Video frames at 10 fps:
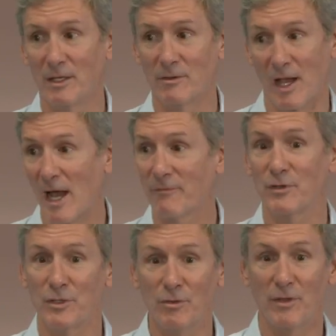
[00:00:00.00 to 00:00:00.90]
you have
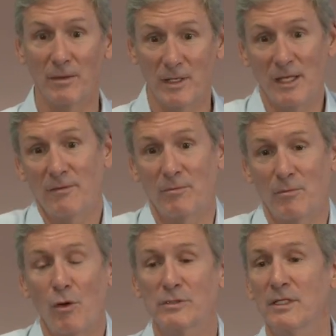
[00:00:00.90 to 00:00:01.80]
to do, I mean, you,
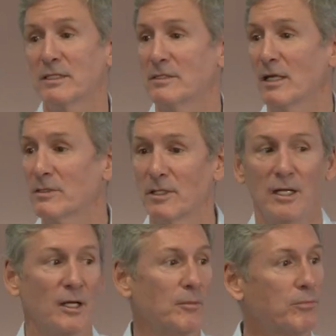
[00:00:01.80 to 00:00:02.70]
most of these things
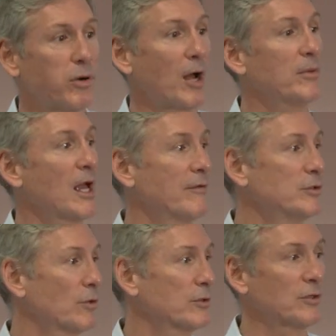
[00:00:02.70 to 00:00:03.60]
probably have
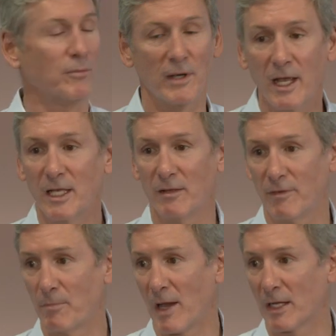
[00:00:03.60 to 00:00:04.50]
short-term negative
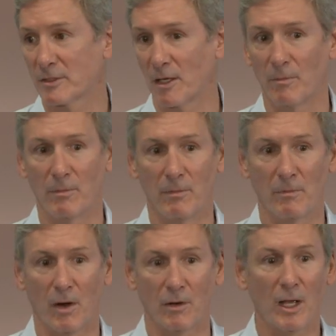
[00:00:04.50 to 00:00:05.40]
impacts on
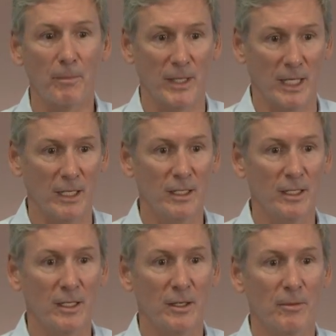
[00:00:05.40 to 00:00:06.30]
our company,
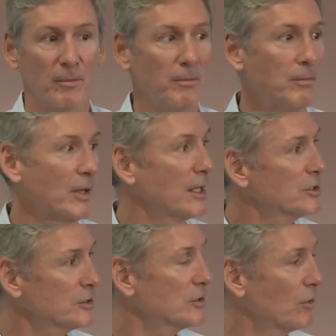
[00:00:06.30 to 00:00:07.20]
but I
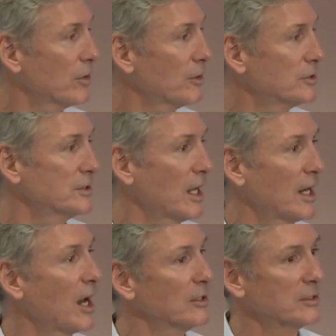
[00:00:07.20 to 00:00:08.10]
just don't
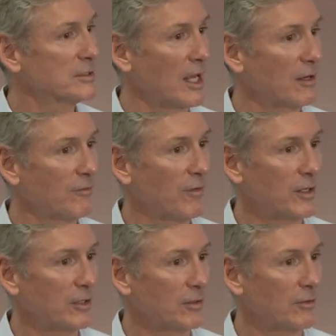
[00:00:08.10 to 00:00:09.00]
understand how you stand in
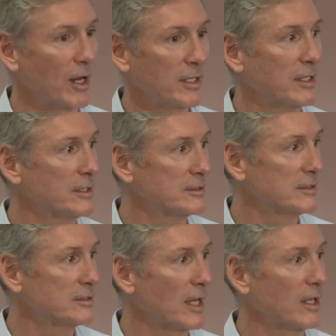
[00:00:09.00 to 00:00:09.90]
front of your grandkids
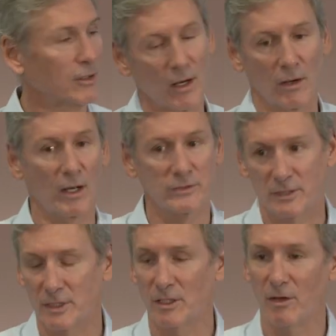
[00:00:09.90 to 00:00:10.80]
and say, I was the
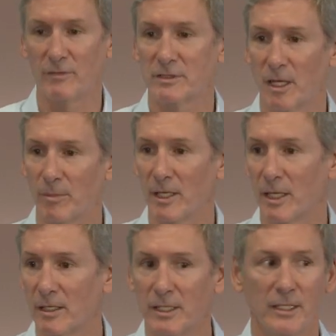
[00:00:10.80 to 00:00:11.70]
CEO of this company and,